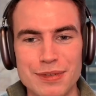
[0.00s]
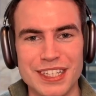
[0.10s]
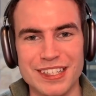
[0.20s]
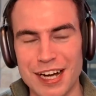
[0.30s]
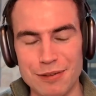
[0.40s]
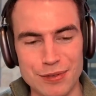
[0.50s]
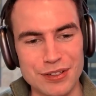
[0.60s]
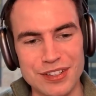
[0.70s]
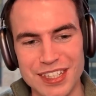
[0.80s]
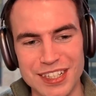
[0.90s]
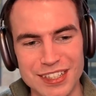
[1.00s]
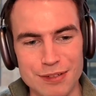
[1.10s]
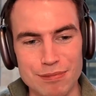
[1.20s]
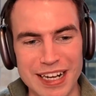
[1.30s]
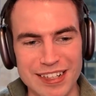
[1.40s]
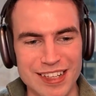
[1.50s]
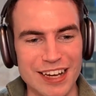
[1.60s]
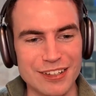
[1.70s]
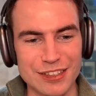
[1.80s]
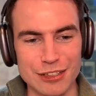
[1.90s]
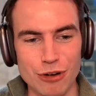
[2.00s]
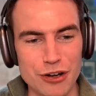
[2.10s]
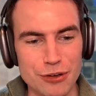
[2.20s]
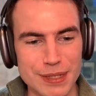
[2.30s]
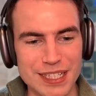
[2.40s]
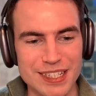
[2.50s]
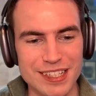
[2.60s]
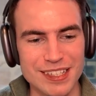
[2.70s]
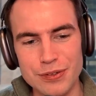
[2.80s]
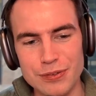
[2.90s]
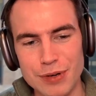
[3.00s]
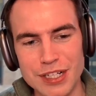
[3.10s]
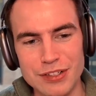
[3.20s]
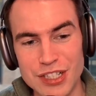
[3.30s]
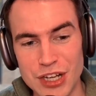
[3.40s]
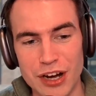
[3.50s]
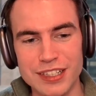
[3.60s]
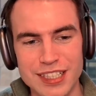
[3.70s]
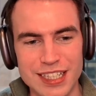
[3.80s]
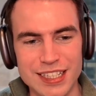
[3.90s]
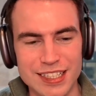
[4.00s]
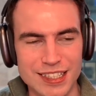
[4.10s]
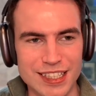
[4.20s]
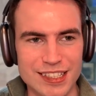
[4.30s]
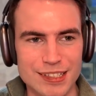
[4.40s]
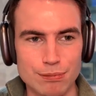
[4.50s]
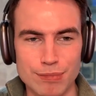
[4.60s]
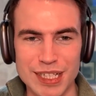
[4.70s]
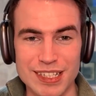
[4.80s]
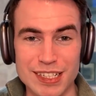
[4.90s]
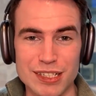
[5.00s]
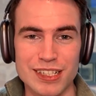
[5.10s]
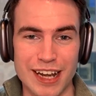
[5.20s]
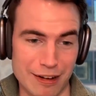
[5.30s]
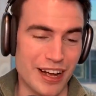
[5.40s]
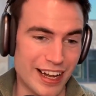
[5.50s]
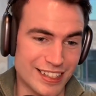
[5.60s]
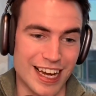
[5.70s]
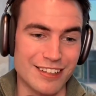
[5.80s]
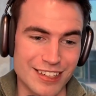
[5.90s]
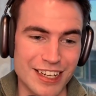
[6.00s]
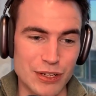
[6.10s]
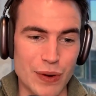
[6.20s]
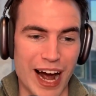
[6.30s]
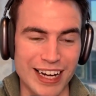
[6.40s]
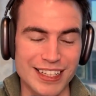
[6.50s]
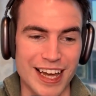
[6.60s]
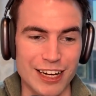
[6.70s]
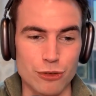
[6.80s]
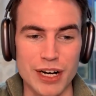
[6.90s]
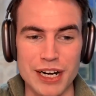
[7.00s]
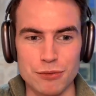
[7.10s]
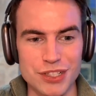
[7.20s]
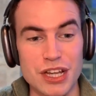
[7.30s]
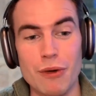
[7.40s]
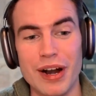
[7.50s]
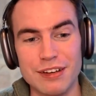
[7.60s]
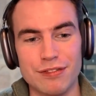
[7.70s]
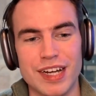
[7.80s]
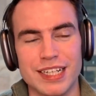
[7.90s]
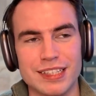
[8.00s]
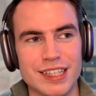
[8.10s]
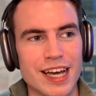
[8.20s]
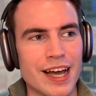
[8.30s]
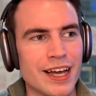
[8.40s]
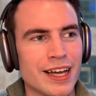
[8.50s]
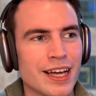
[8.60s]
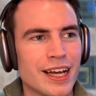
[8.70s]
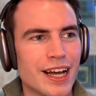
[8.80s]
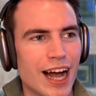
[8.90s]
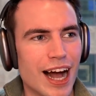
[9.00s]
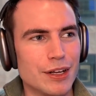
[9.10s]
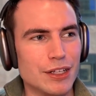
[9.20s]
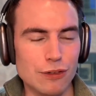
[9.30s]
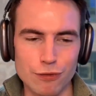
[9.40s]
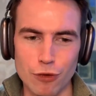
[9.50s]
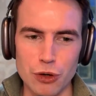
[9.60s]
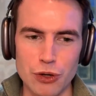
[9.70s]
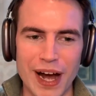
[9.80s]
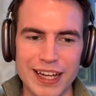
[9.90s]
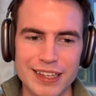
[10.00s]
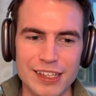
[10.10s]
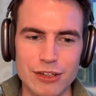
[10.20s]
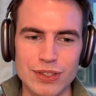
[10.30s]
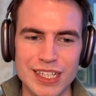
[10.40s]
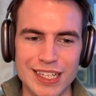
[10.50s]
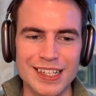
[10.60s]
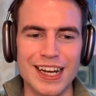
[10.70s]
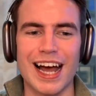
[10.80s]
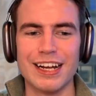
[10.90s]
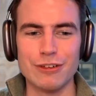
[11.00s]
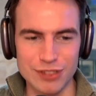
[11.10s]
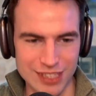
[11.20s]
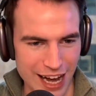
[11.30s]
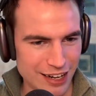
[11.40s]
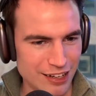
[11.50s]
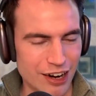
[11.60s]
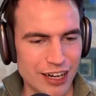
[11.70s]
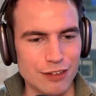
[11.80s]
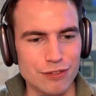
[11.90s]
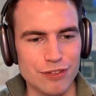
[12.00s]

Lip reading: that's helped you to make sales and grow your business. When you started this business, like, it sounds like you had that grit. Was there anything that you thought you had that you didn't, and it was that kind of